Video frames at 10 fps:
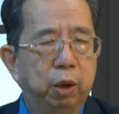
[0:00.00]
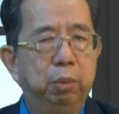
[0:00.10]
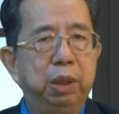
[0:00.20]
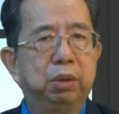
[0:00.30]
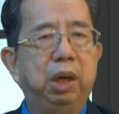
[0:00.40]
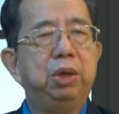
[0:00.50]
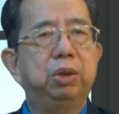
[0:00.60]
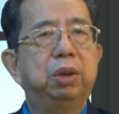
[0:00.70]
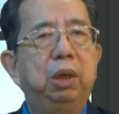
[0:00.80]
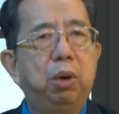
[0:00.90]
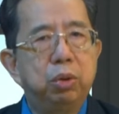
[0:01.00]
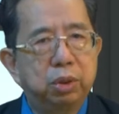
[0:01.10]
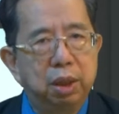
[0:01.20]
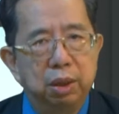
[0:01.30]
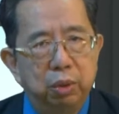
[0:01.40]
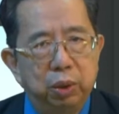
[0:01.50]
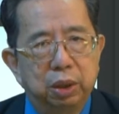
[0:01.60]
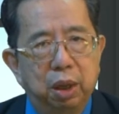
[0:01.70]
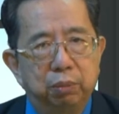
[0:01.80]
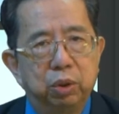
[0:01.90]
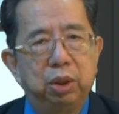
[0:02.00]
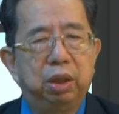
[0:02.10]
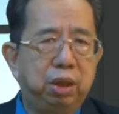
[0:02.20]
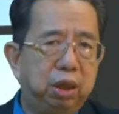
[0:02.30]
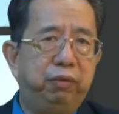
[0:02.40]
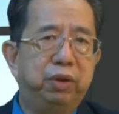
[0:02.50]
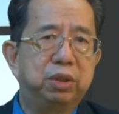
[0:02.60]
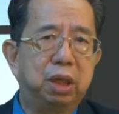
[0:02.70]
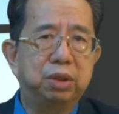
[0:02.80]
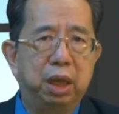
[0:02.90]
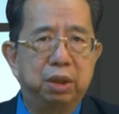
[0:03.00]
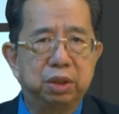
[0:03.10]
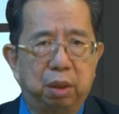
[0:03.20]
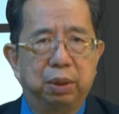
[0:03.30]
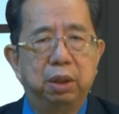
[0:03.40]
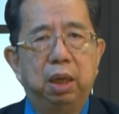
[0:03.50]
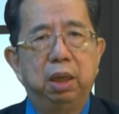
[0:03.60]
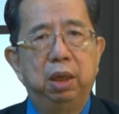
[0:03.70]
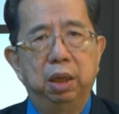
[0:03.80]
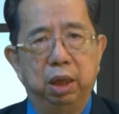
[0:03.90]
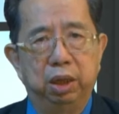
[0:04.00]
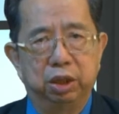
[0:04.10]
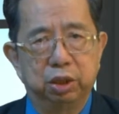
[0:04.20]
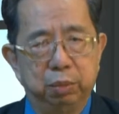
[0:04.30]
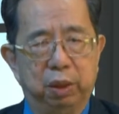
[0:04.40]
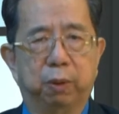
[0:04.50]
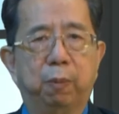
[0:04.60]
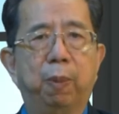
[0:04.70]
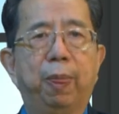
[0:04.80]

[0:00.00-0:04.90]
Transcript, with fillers: whom it graciously hosted and welcomed to the 31st ASEAN Summit early this month.